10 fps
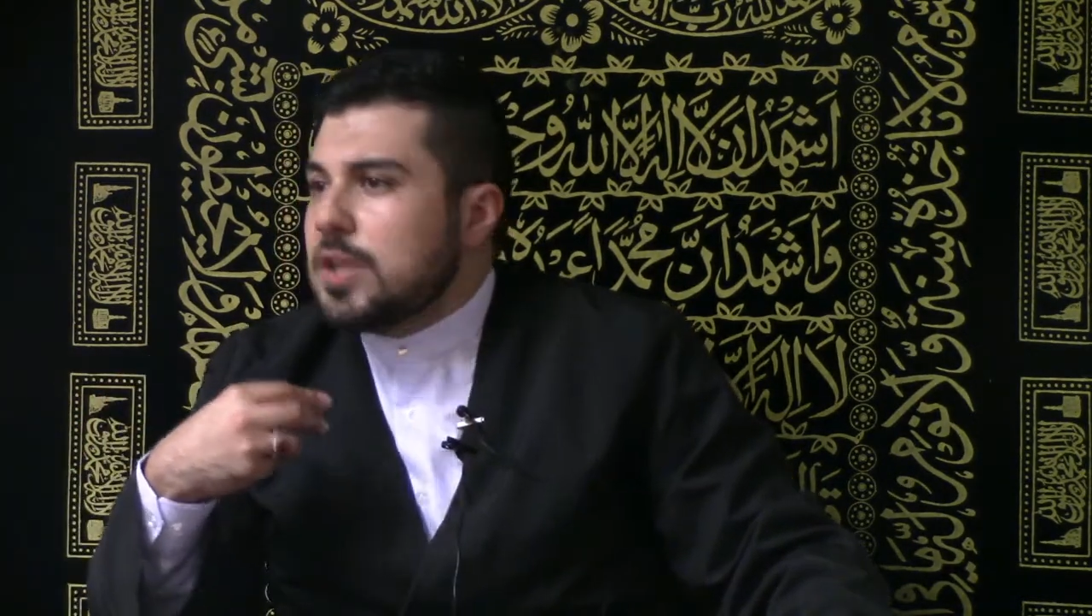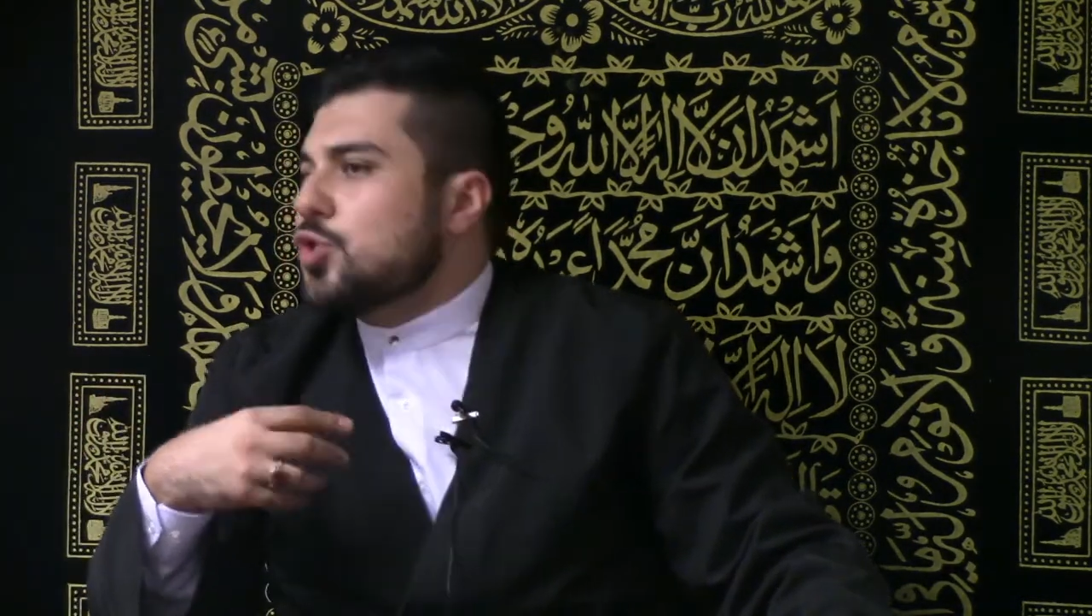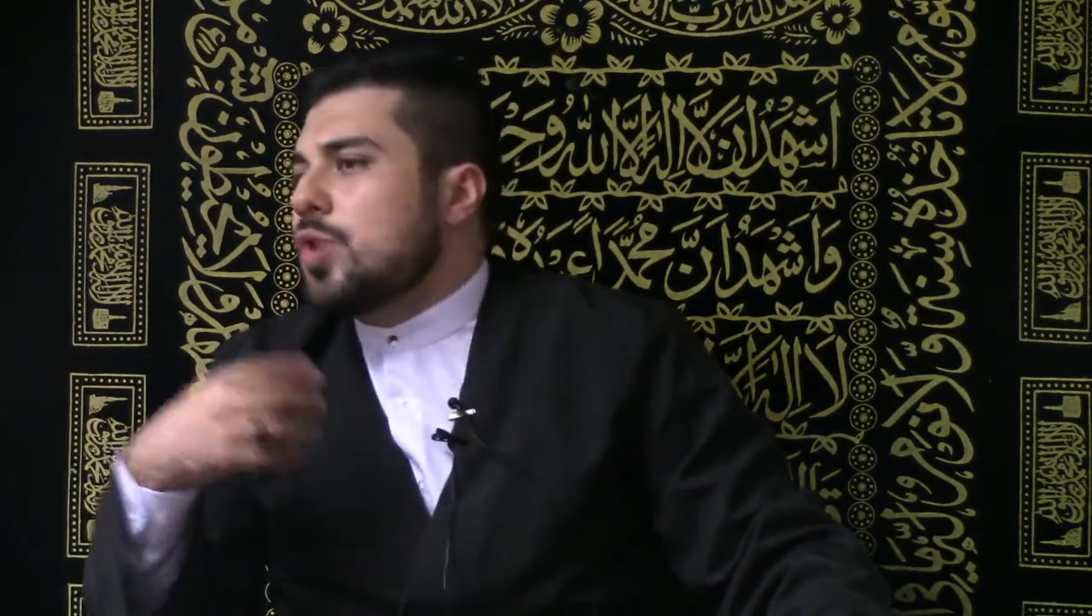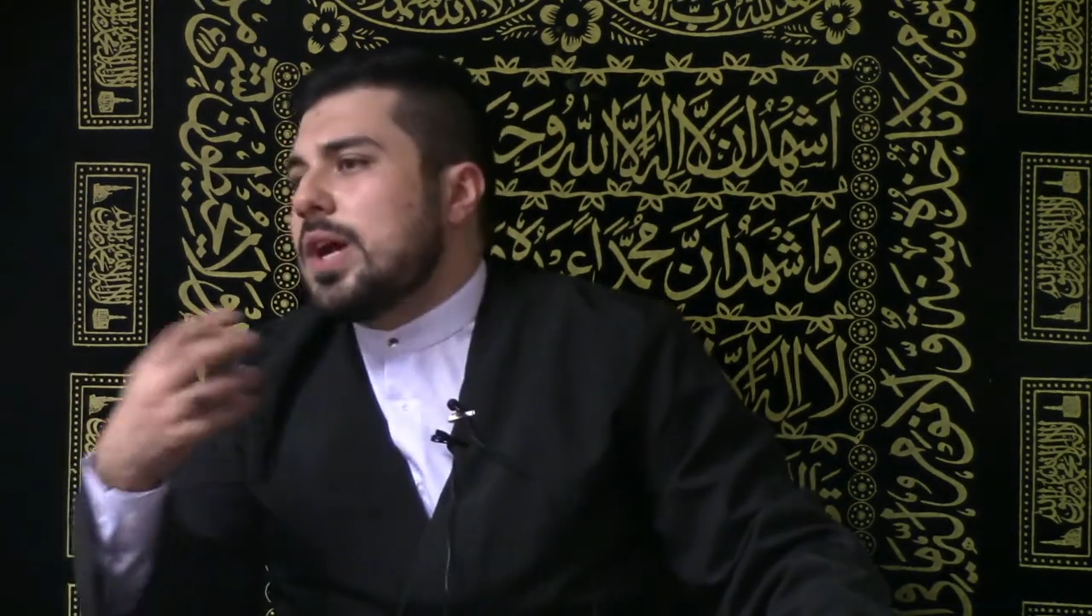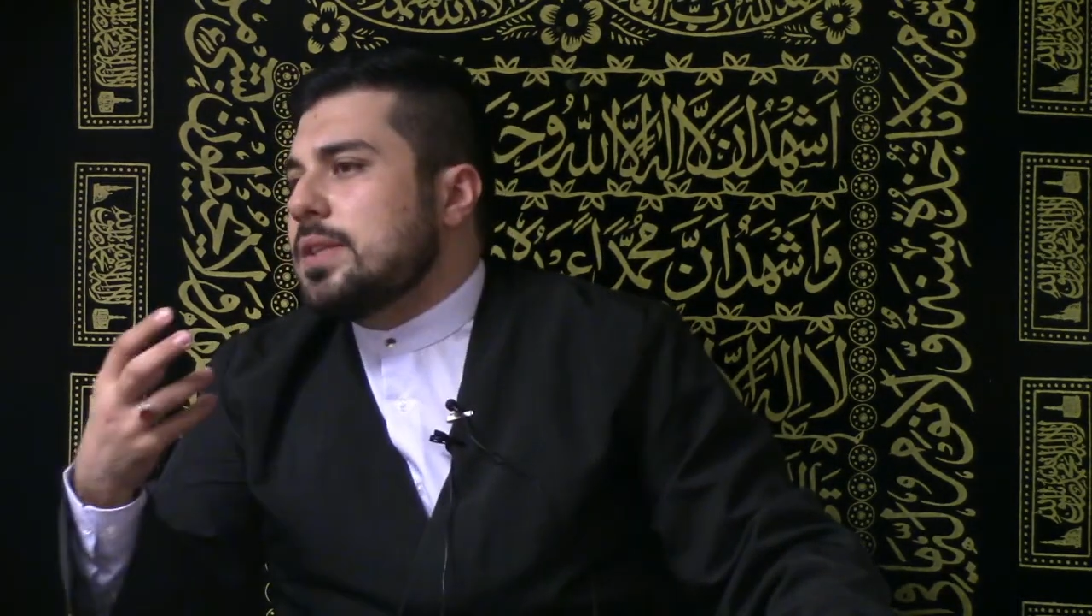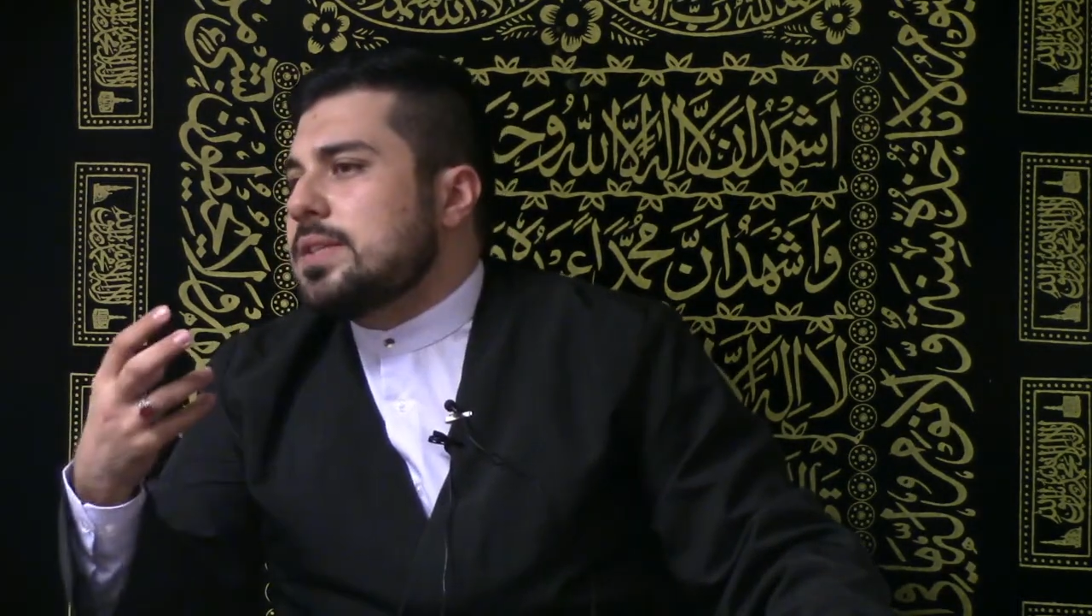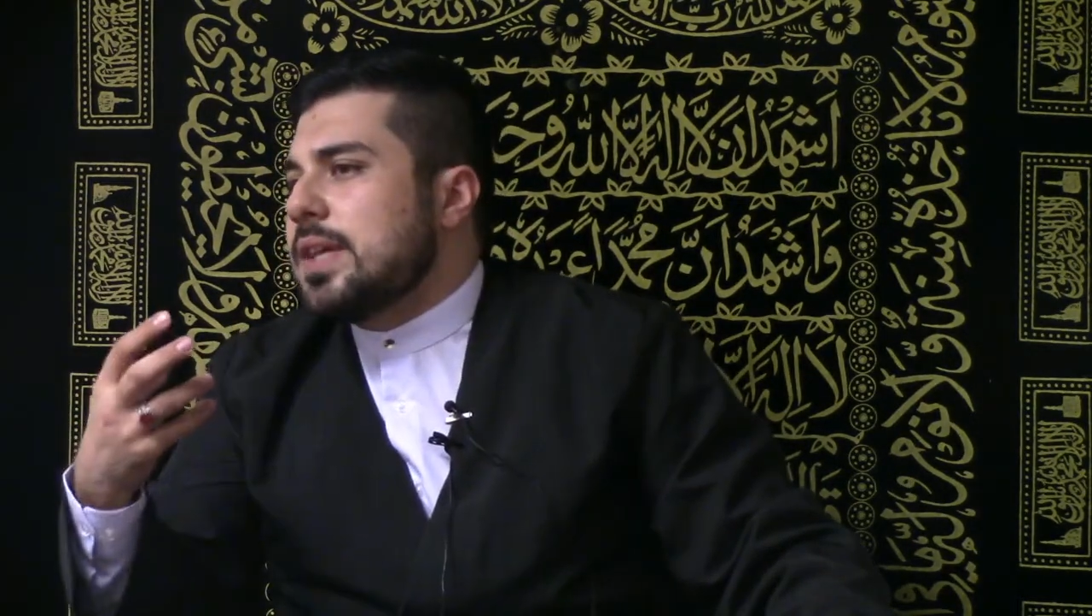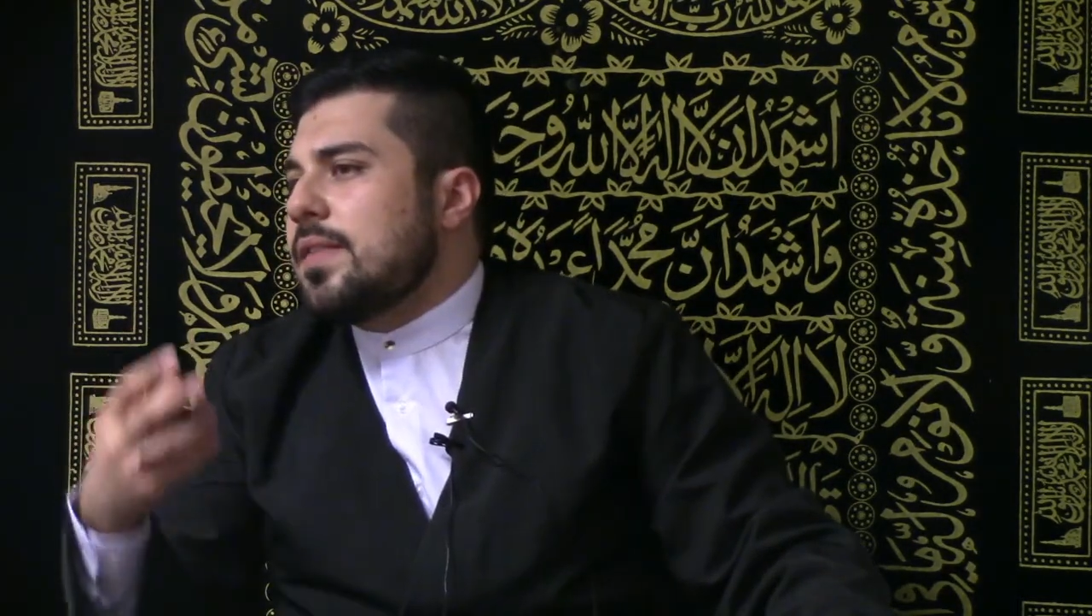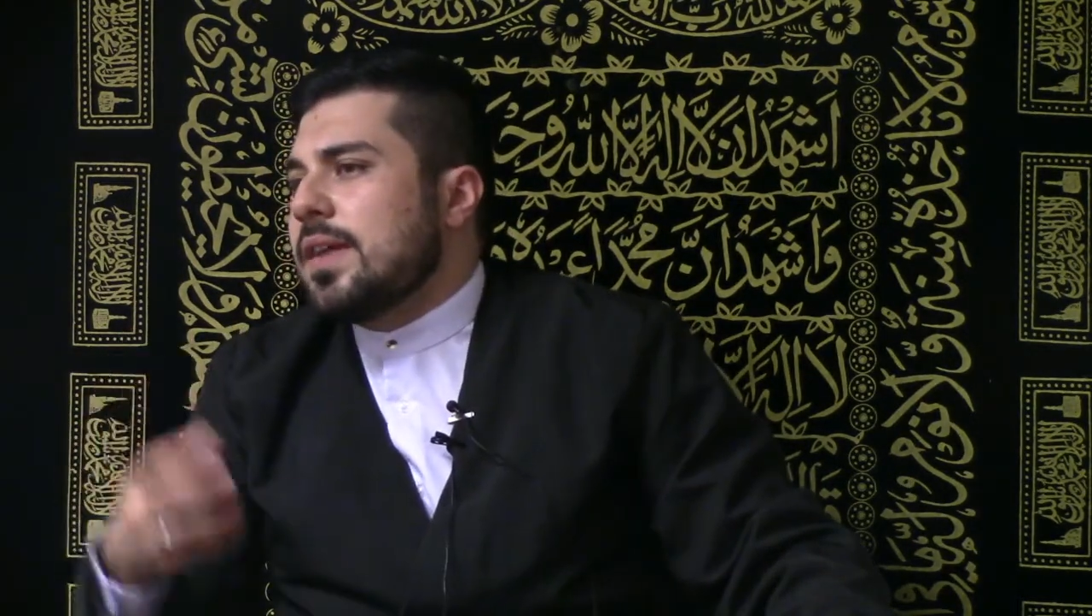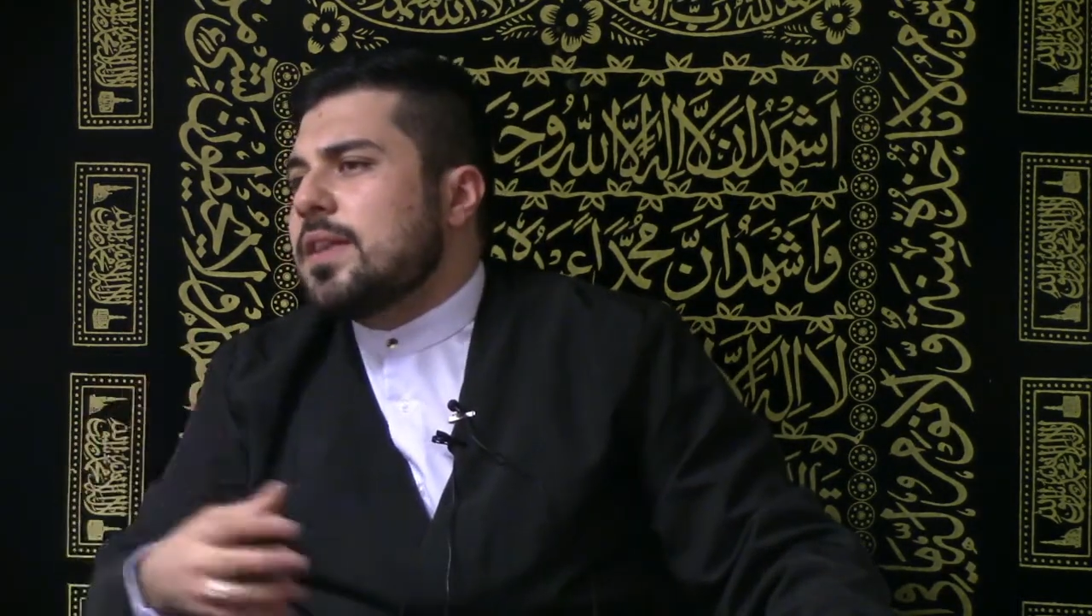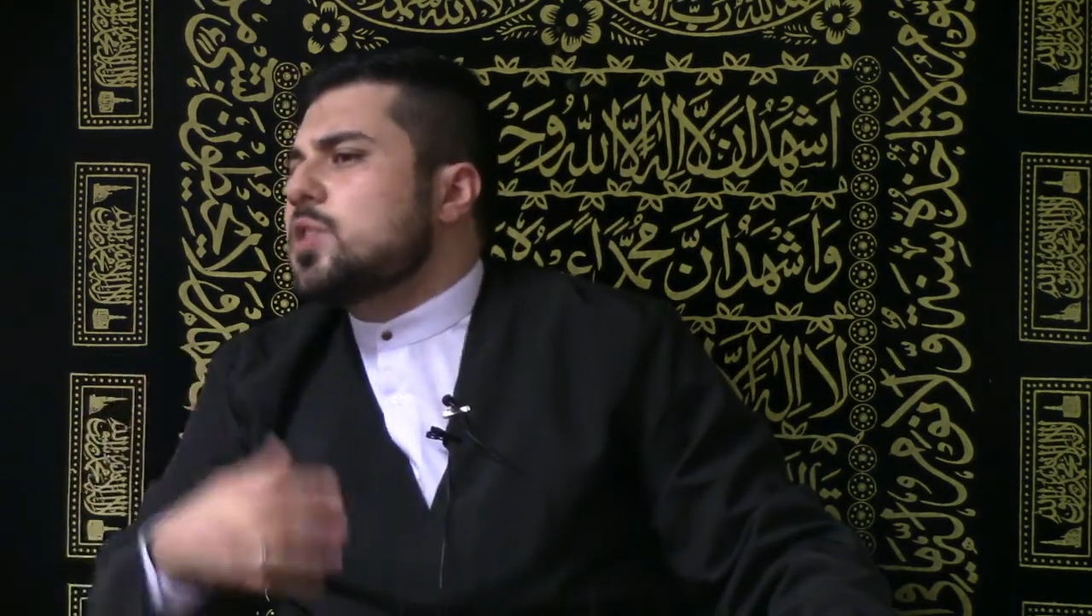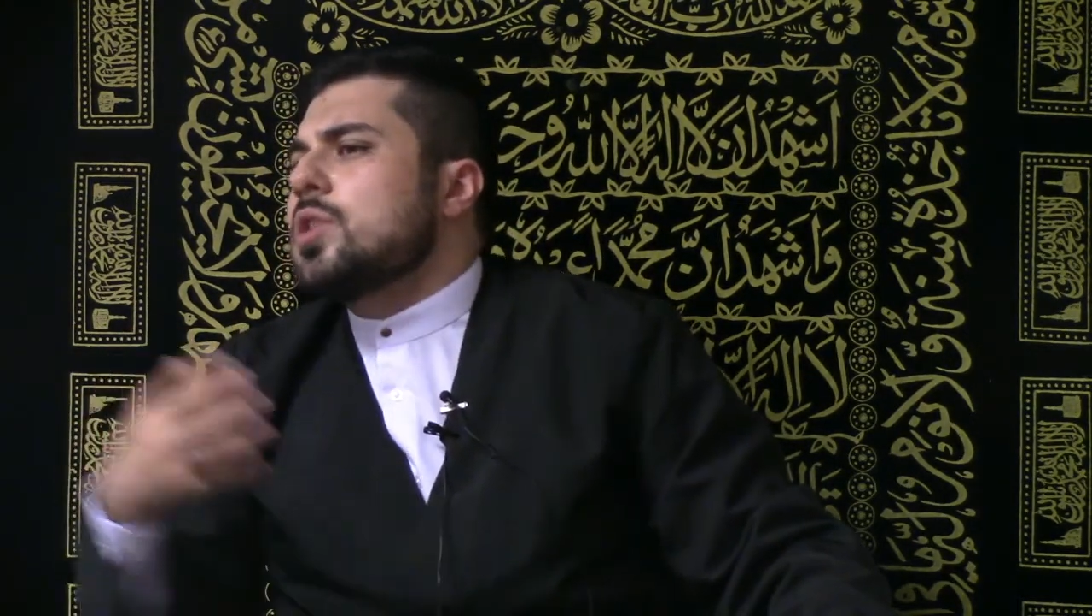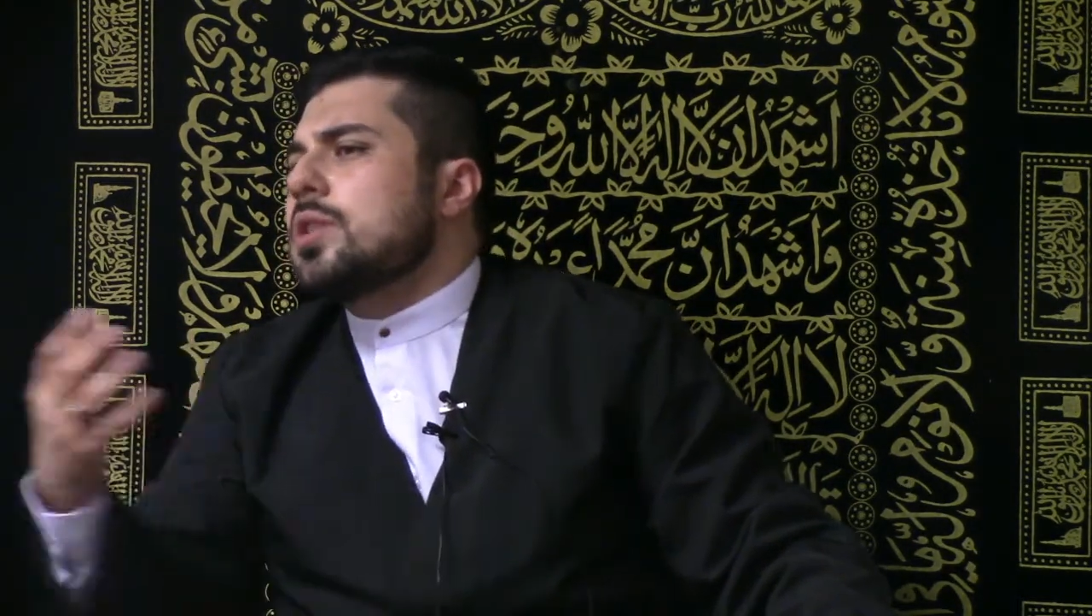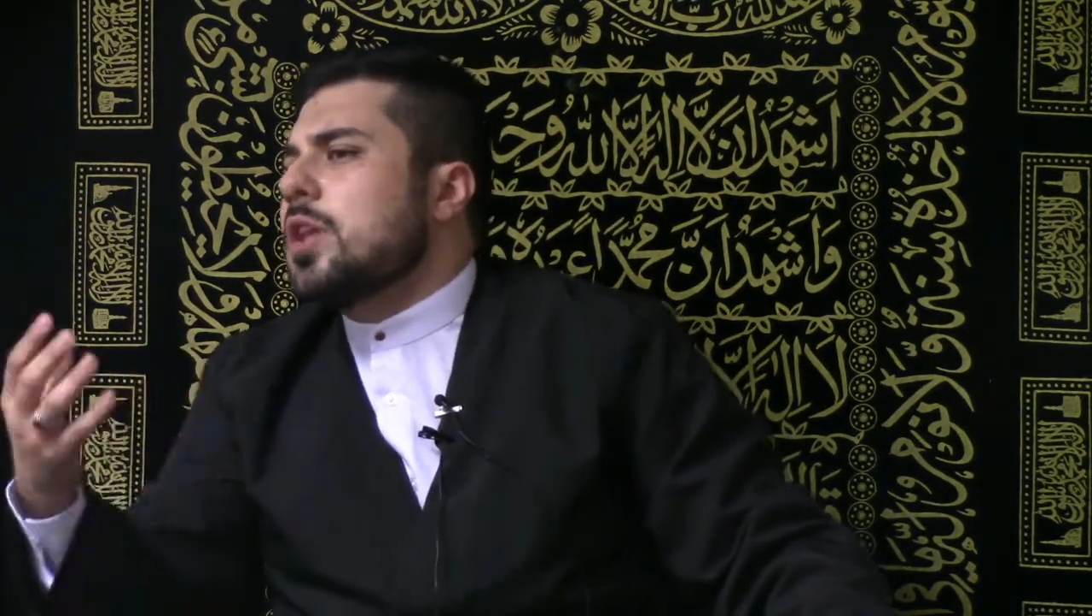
and try to say that it's not